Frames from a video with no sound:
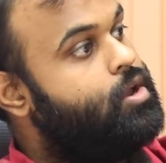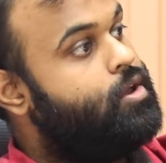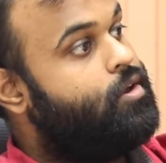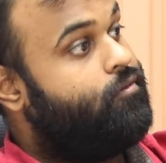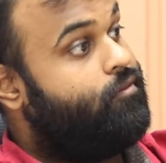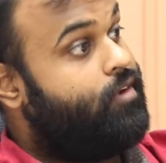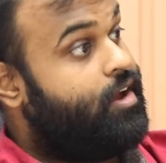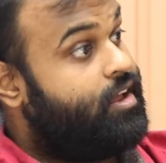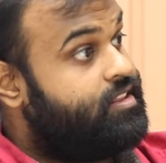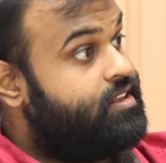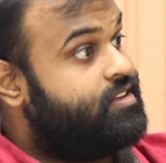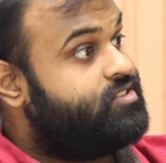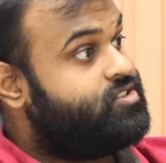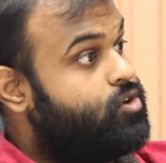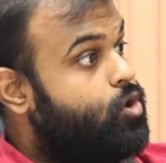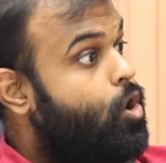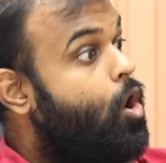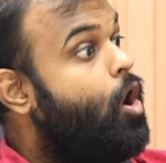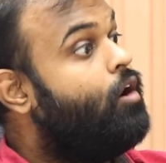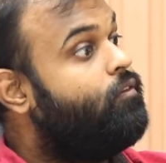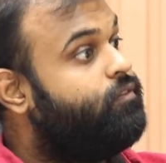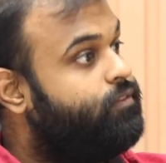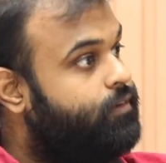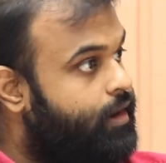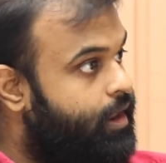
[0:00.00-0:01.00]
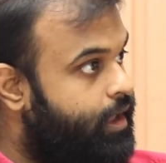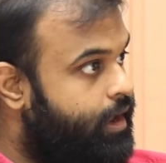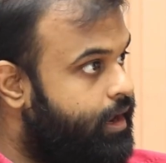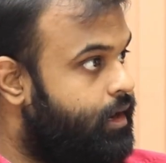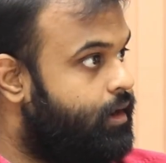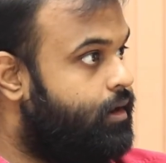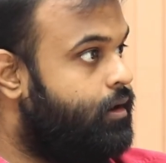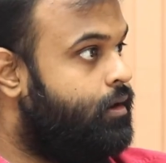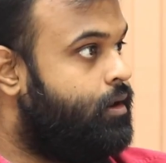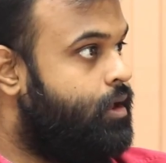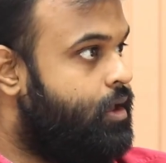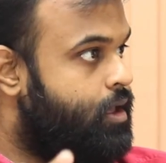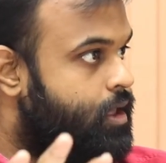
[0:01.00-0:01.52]
where there's an
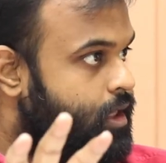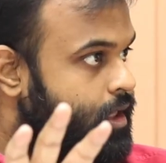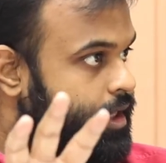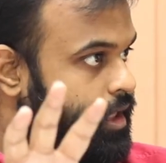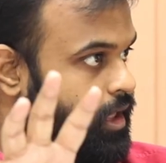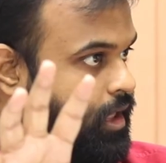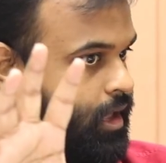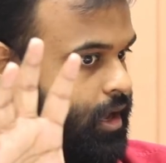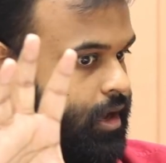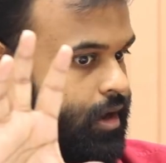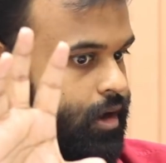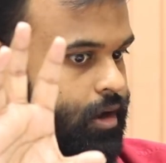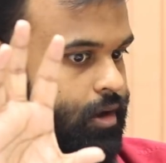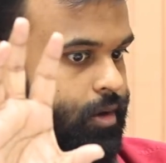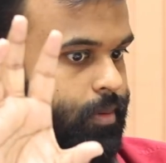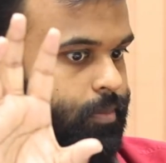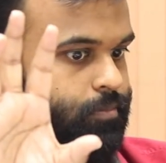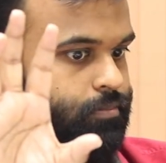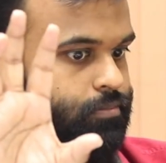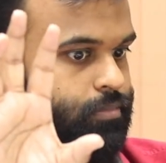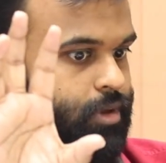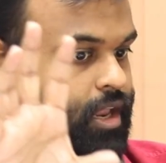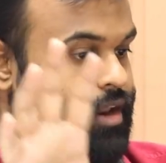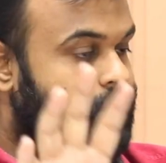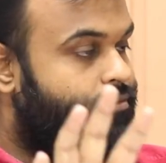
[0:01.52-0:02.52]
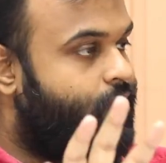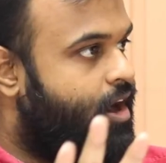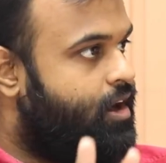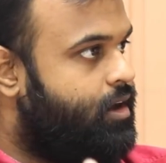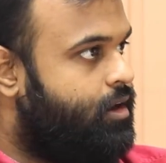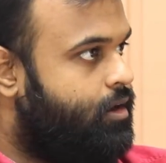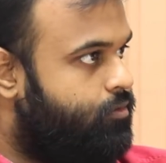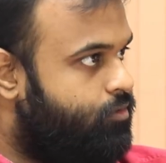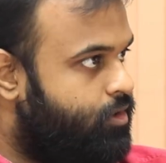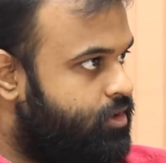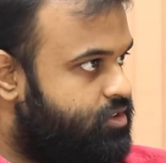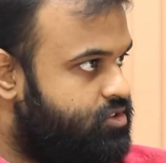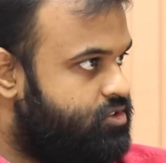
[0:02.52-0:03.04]
offline
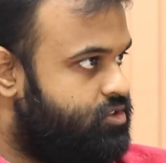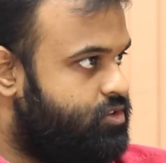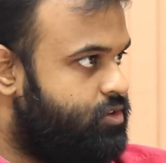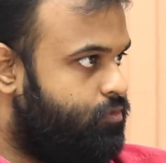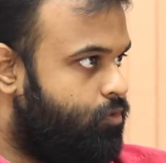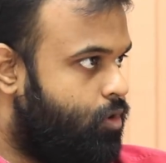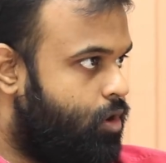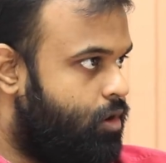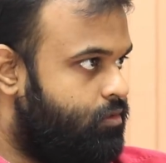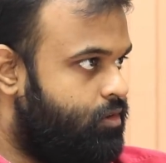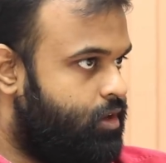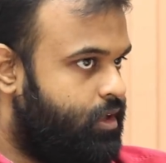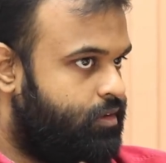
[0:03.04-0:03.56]
event which is involved.